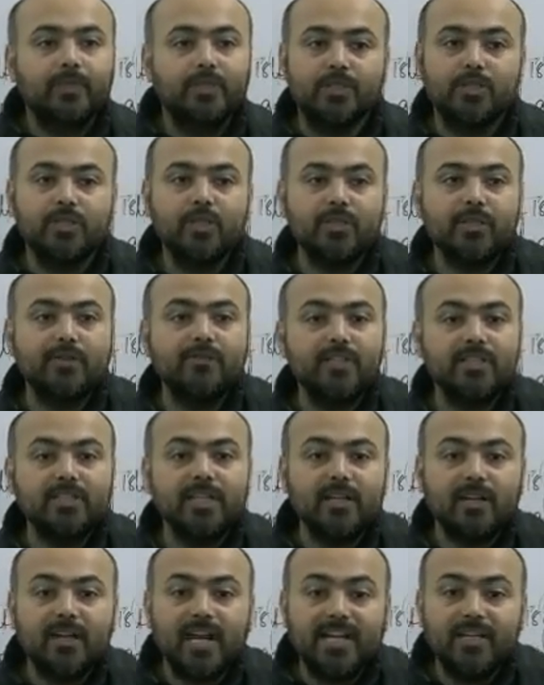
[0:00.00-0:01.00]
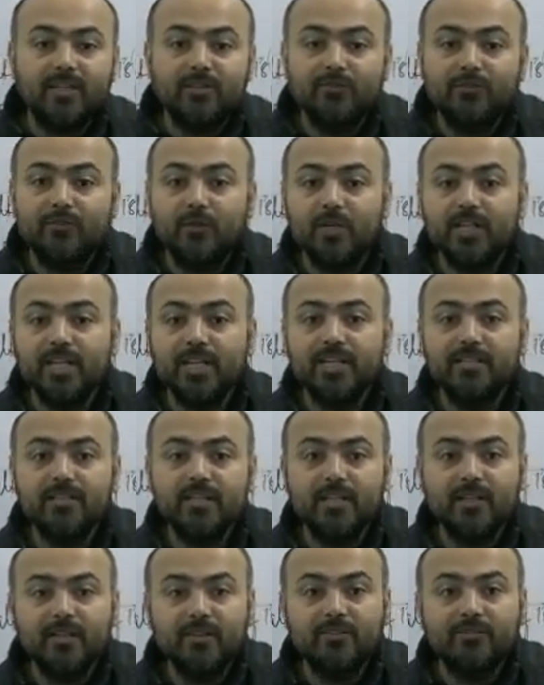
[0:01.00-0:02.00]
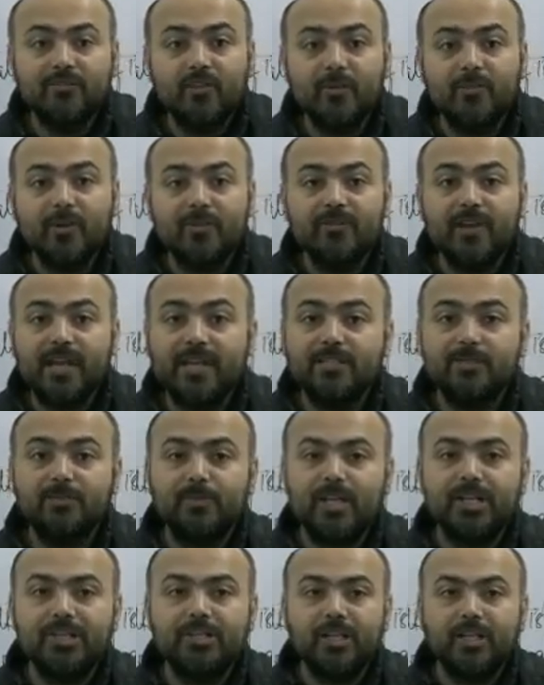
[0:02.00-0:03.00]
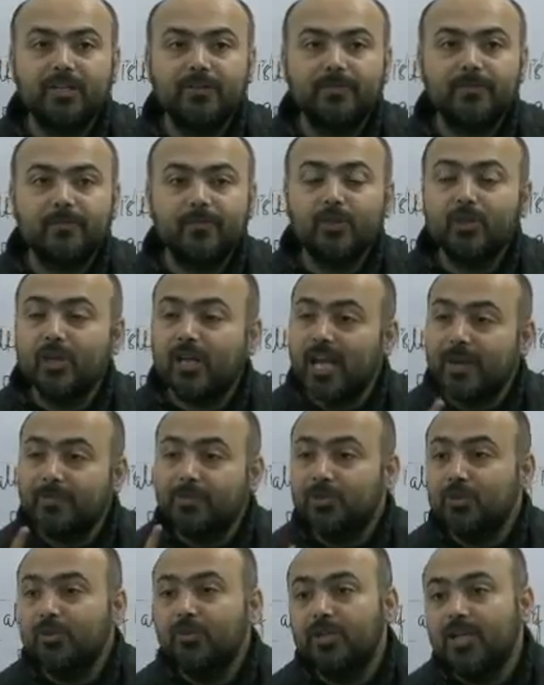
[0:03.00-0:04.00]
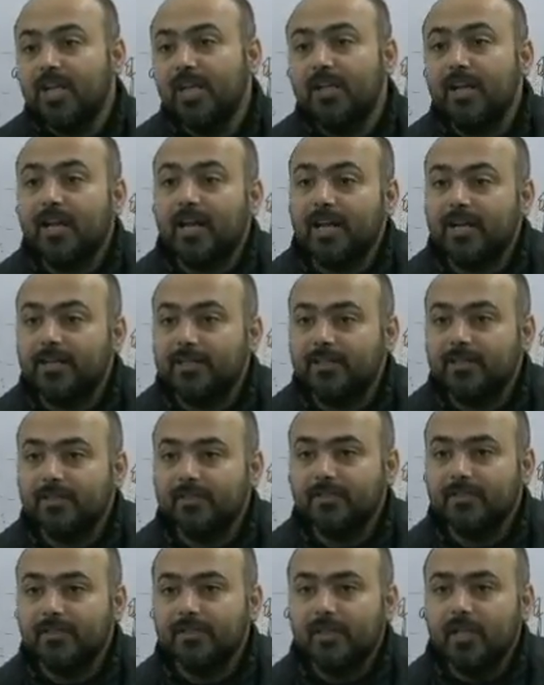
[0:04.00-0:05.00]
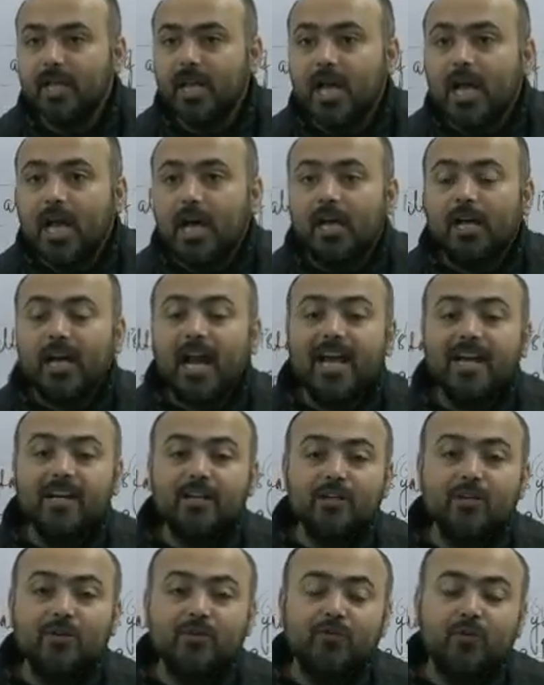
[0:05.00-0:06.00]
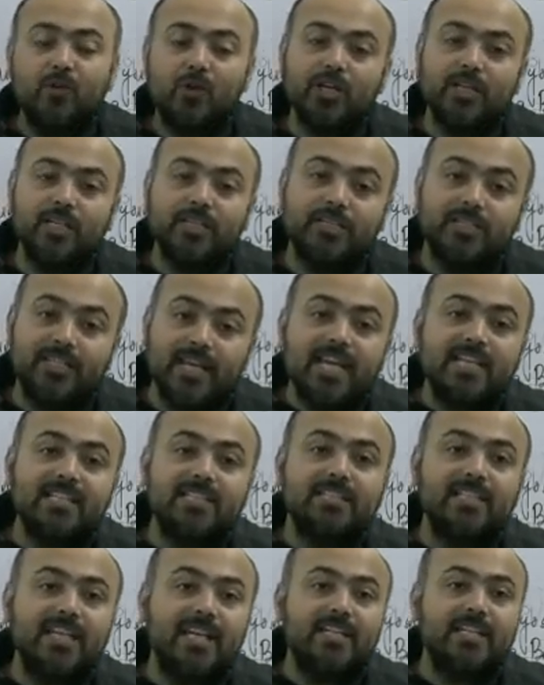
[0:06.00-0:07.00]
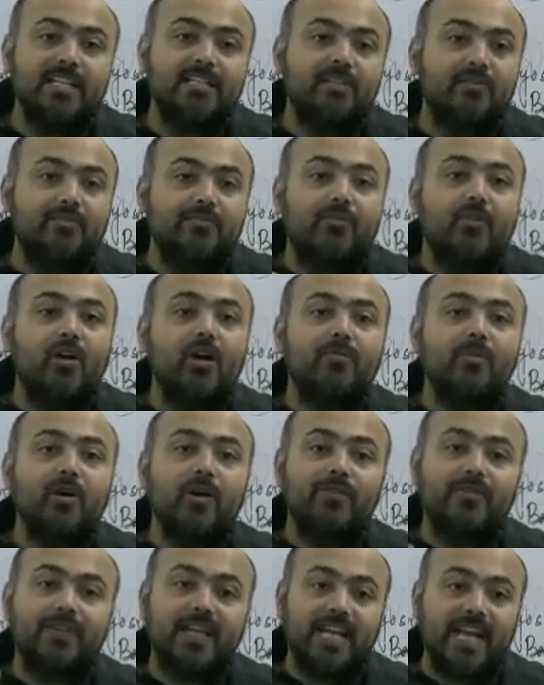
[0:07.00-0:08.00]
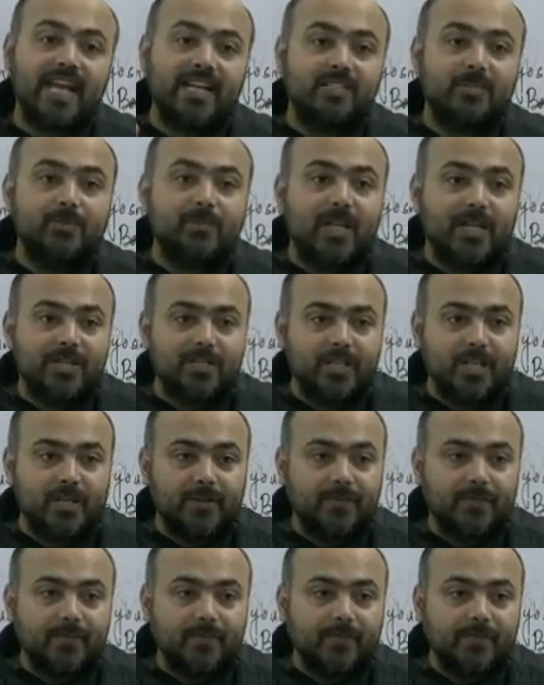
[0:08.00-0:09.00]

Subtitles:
No, someone said right to vote is a form of expression. You are absolutely correct. Right to vote, yes, it is a form of an expression.